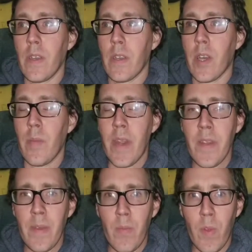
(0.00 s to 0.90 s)
Come at
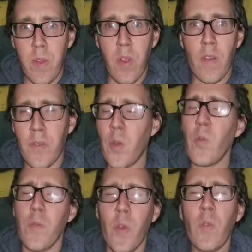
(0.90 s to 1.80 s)
them with love.
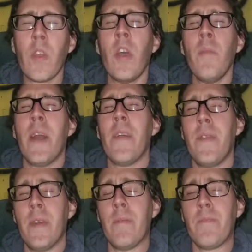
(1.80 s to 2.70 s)
Don't come at
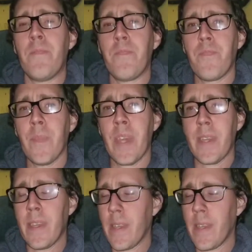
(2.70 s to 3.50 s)
them like,